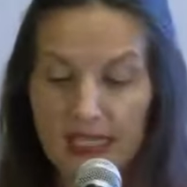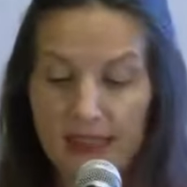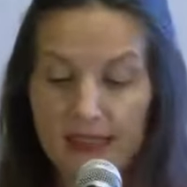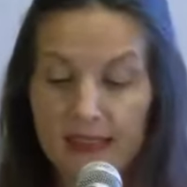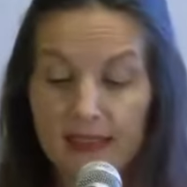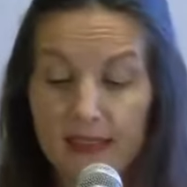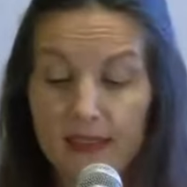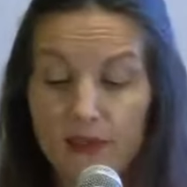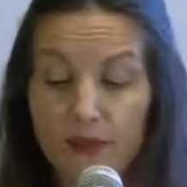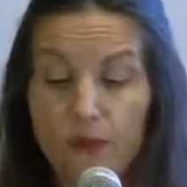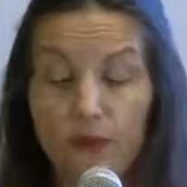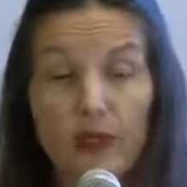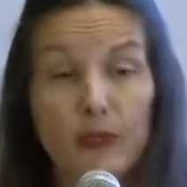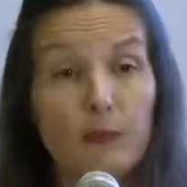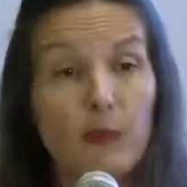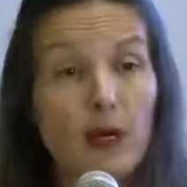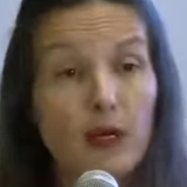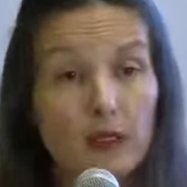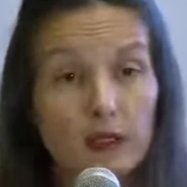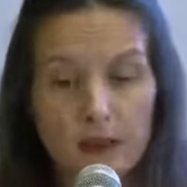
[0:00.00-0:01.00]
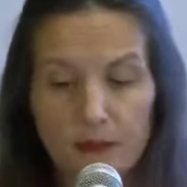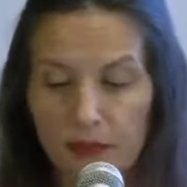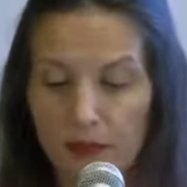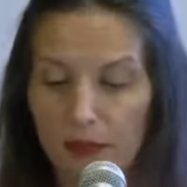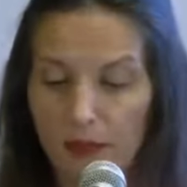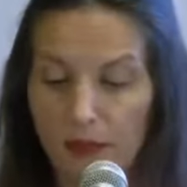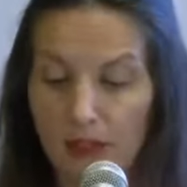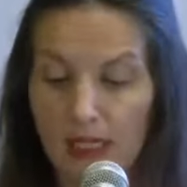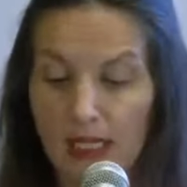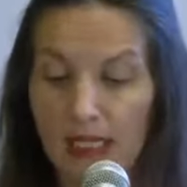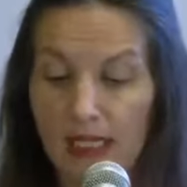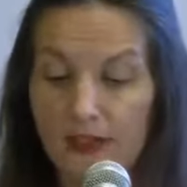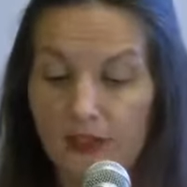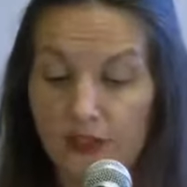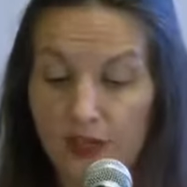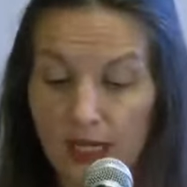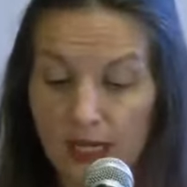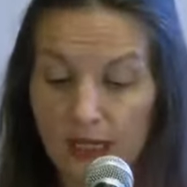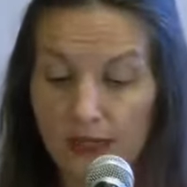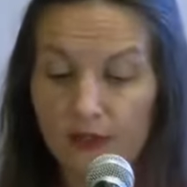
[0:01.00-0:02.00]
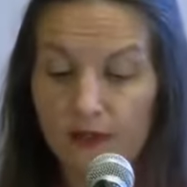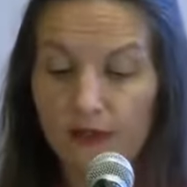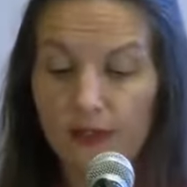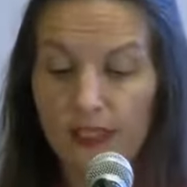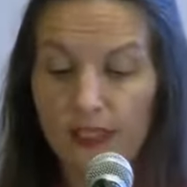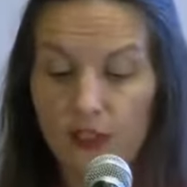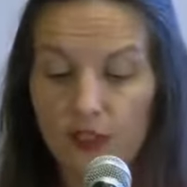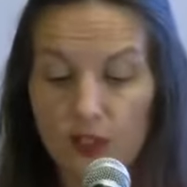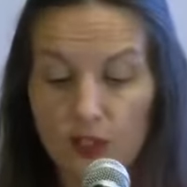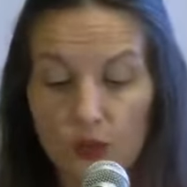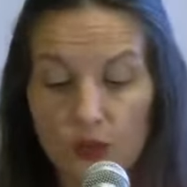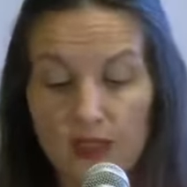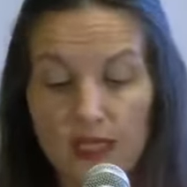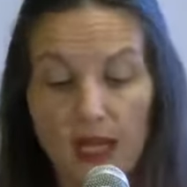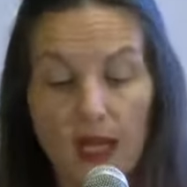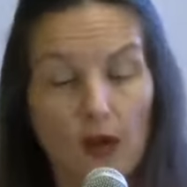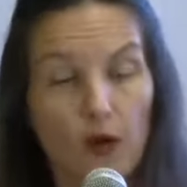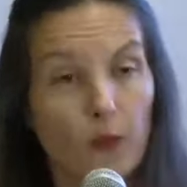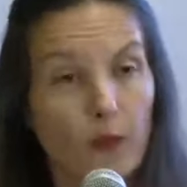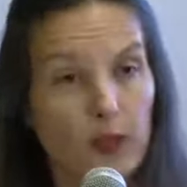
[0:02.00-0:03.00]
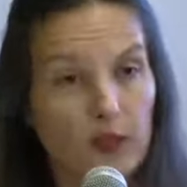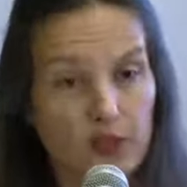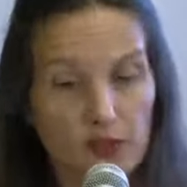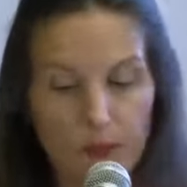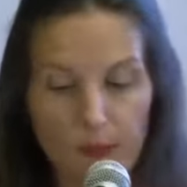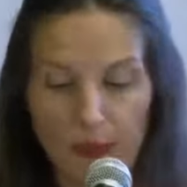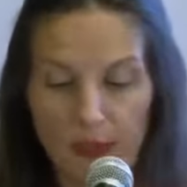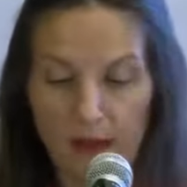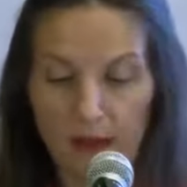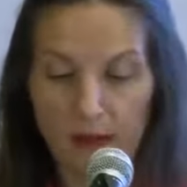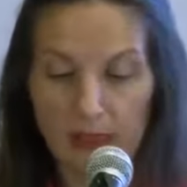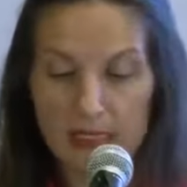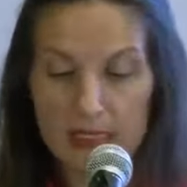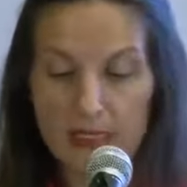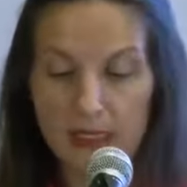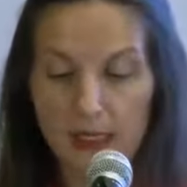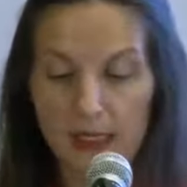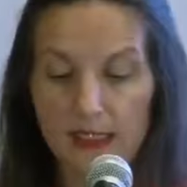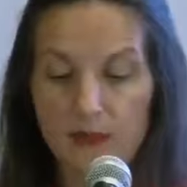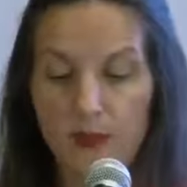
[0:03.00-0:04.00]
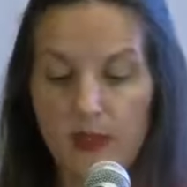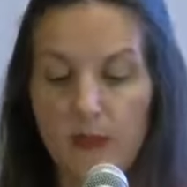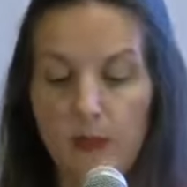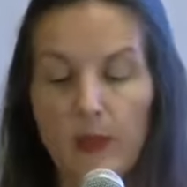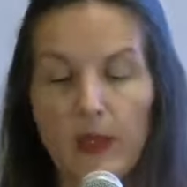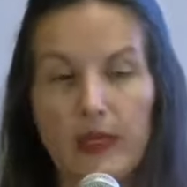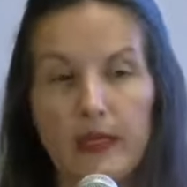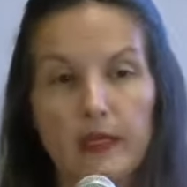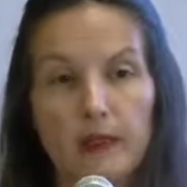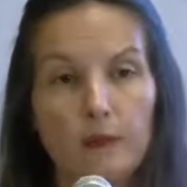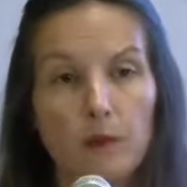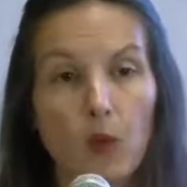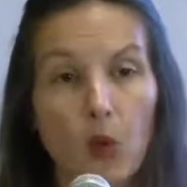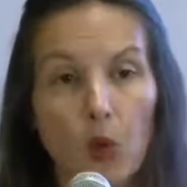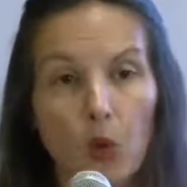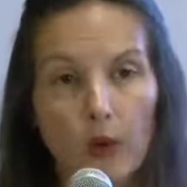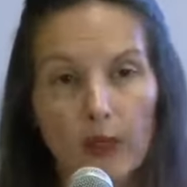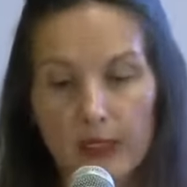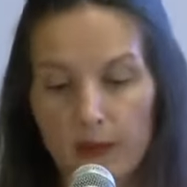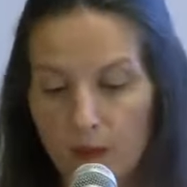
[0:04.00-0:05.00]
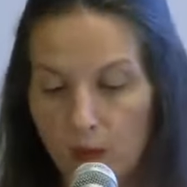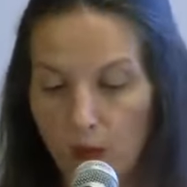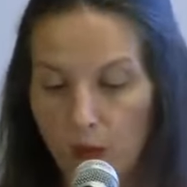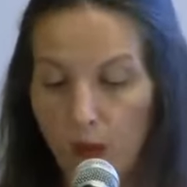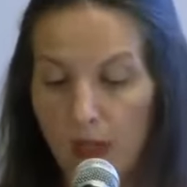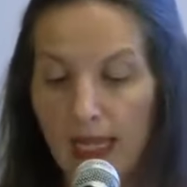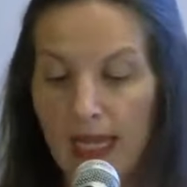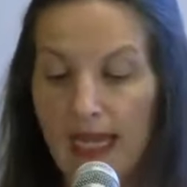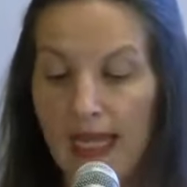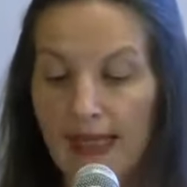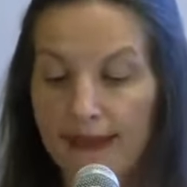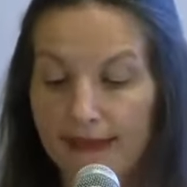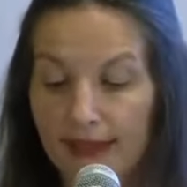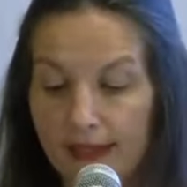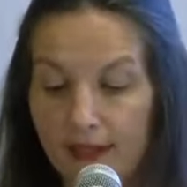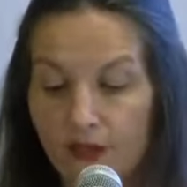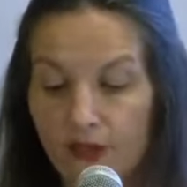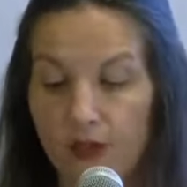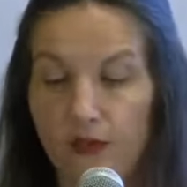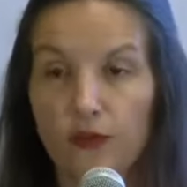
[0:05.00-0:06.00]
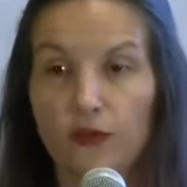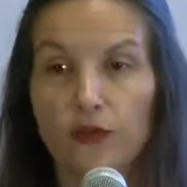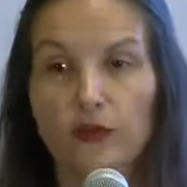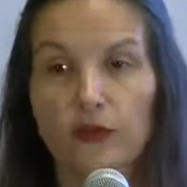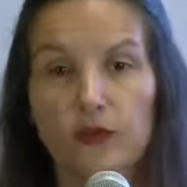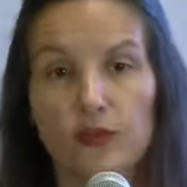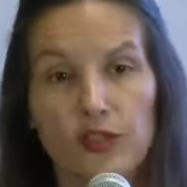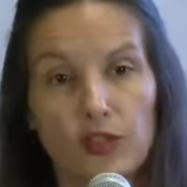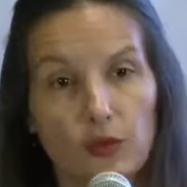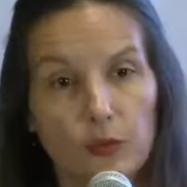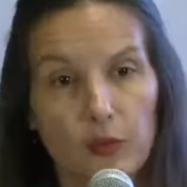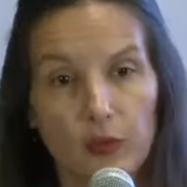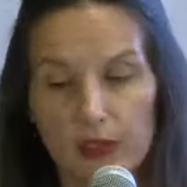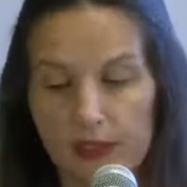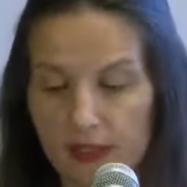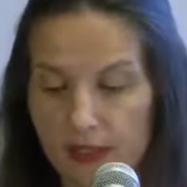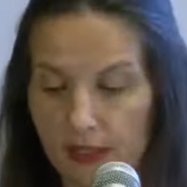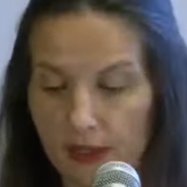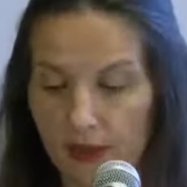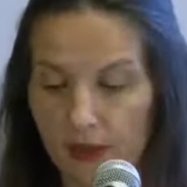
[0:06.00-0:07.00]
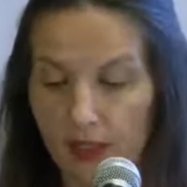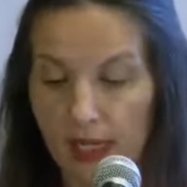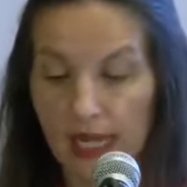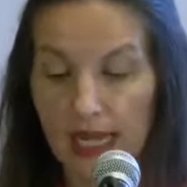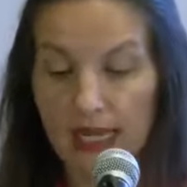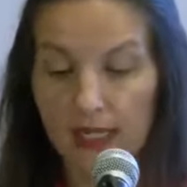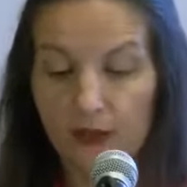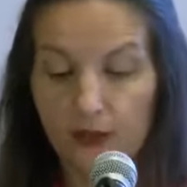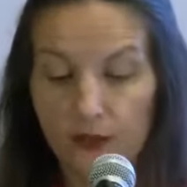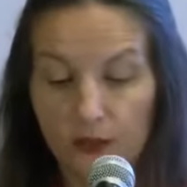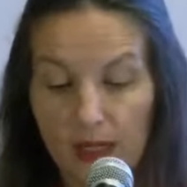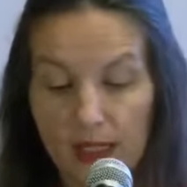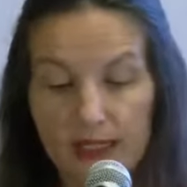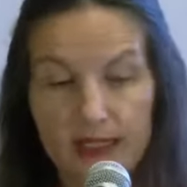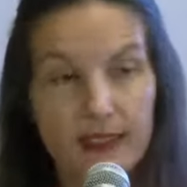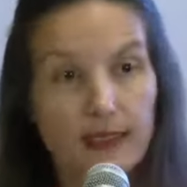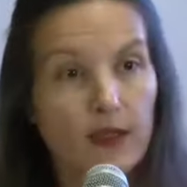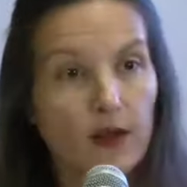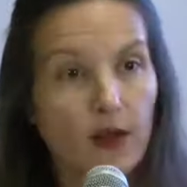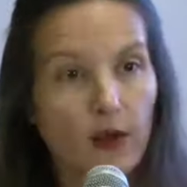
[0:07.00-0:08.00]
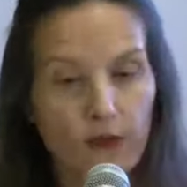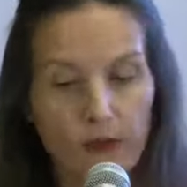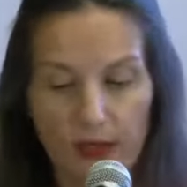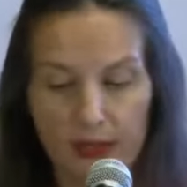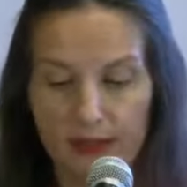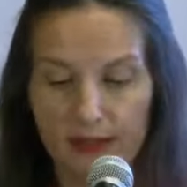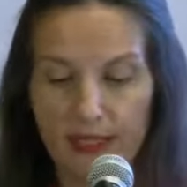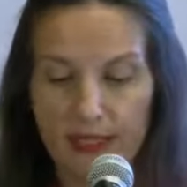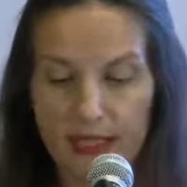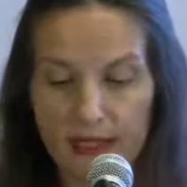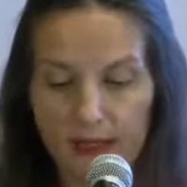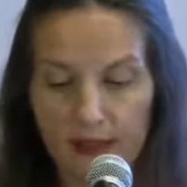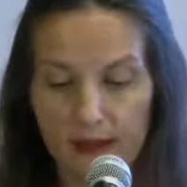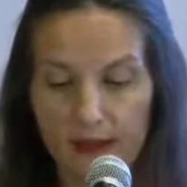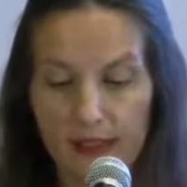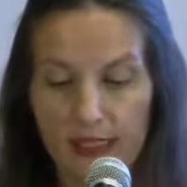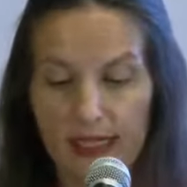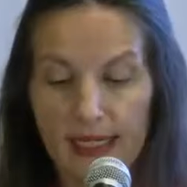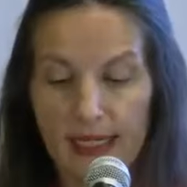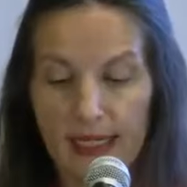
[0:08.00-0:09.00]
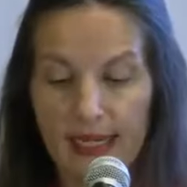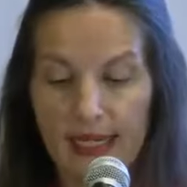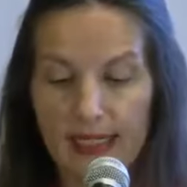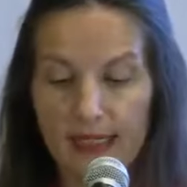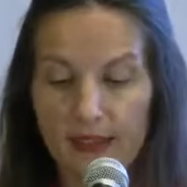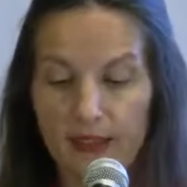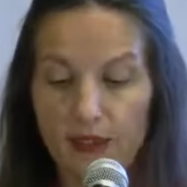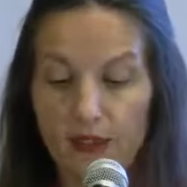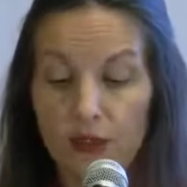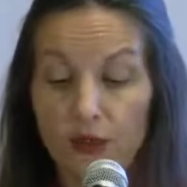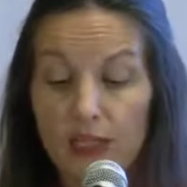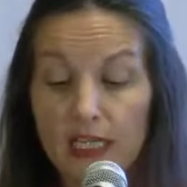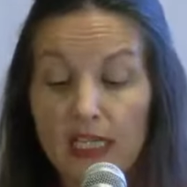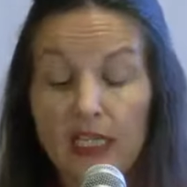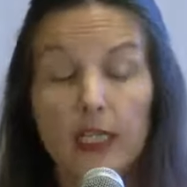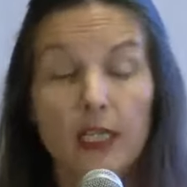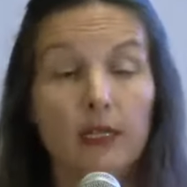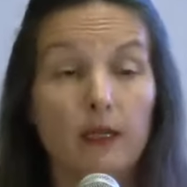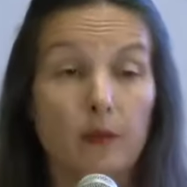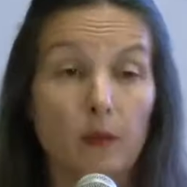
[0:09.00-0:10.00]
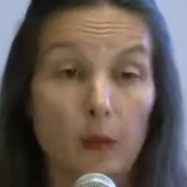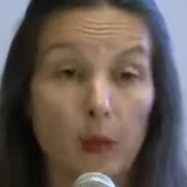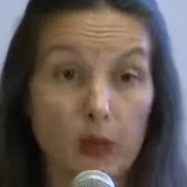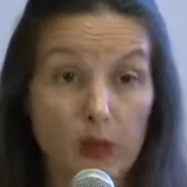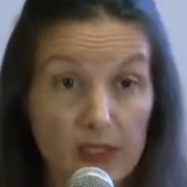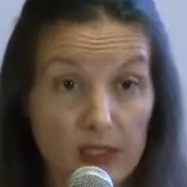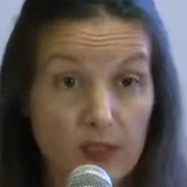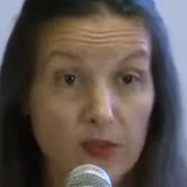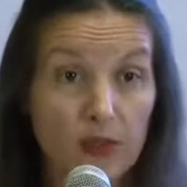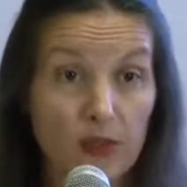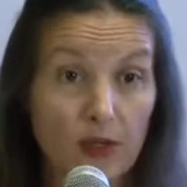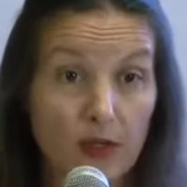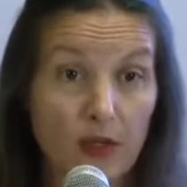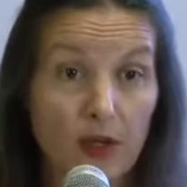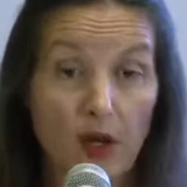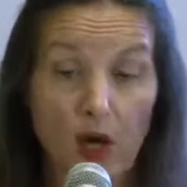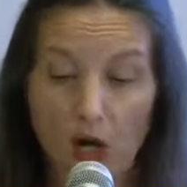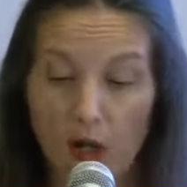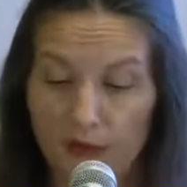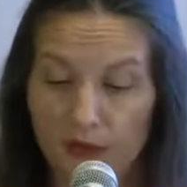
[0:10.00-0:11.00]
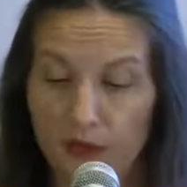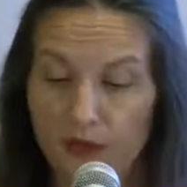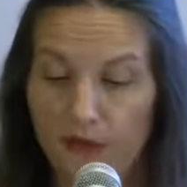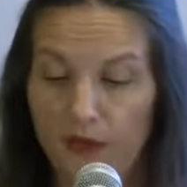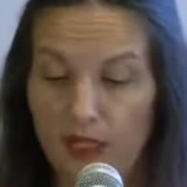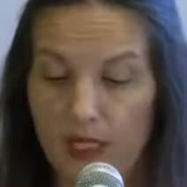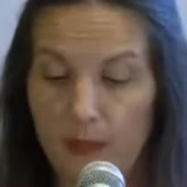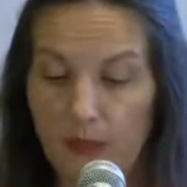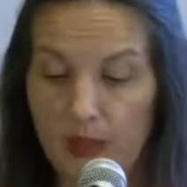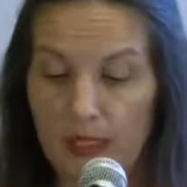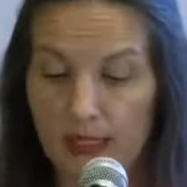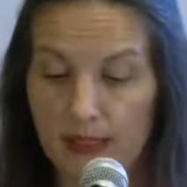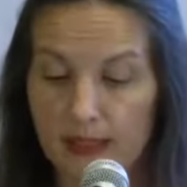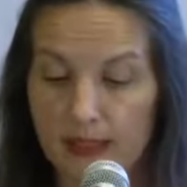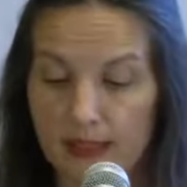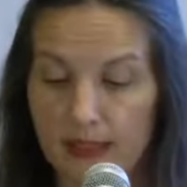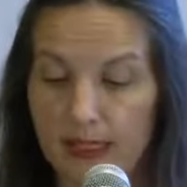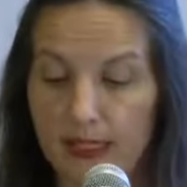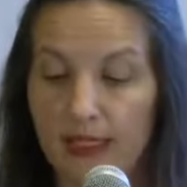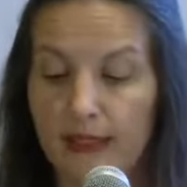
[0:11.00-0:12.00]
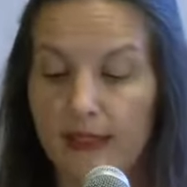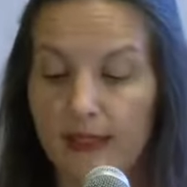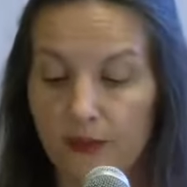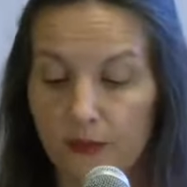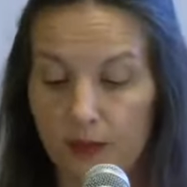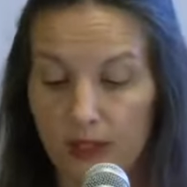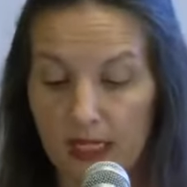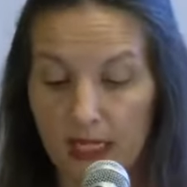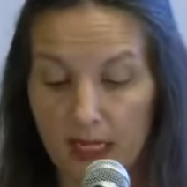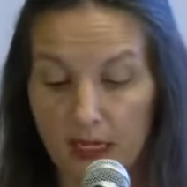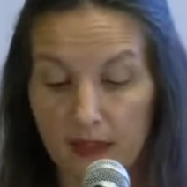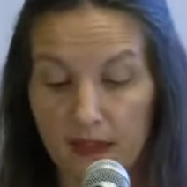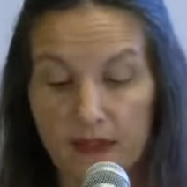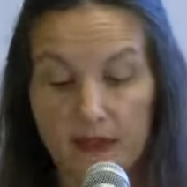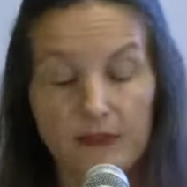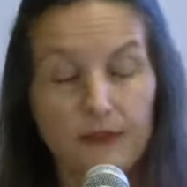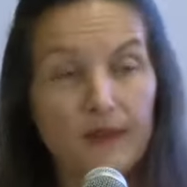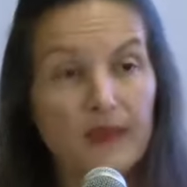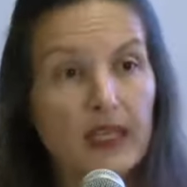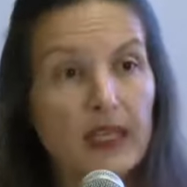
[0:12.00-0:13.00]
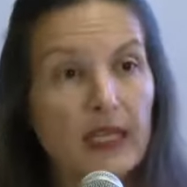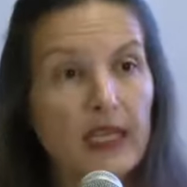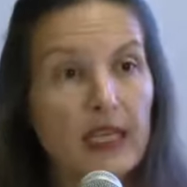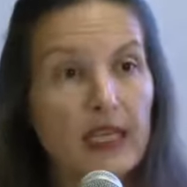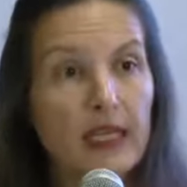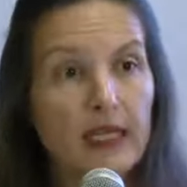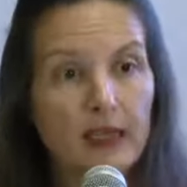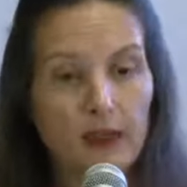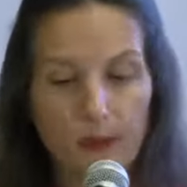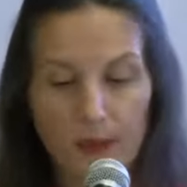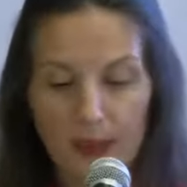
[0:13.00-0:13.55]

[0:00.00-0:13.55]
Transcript: This is a remarkable change that shows how much Paris has been paying more and more attention to the geopolitical trends around here and the unique position of the Philippines in that regard. The